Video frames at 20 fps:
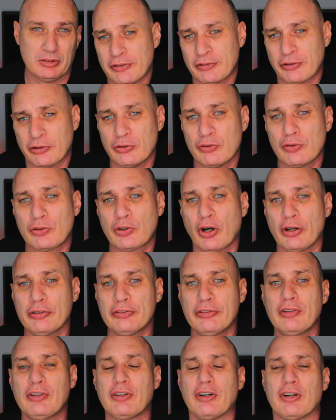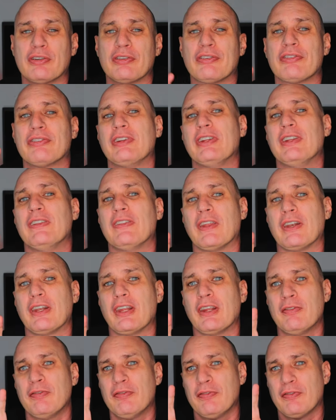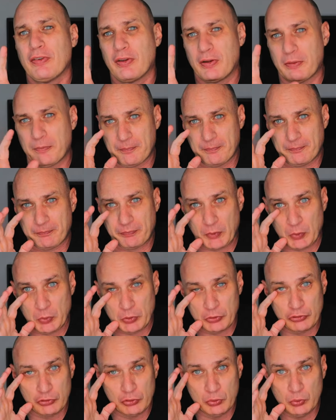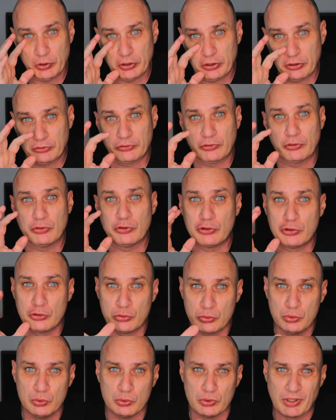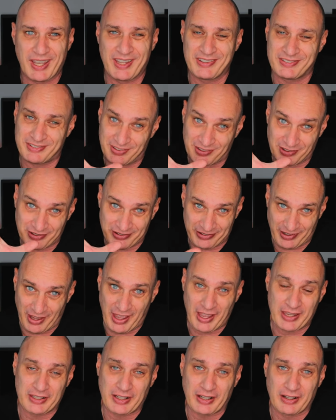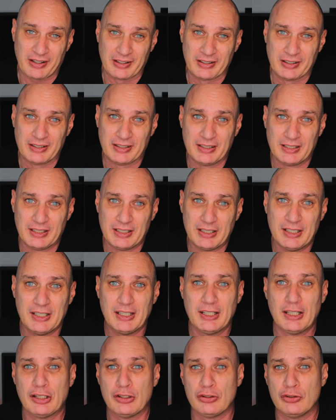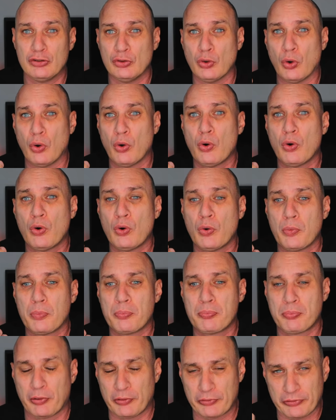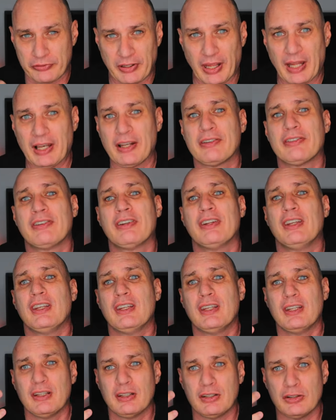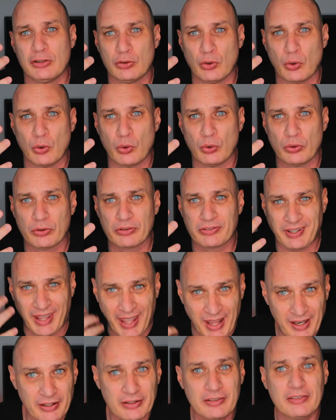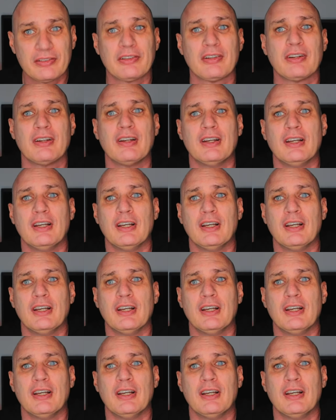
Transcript: So you've got to go and see that if what you want to do as a designer, your personality, your talent,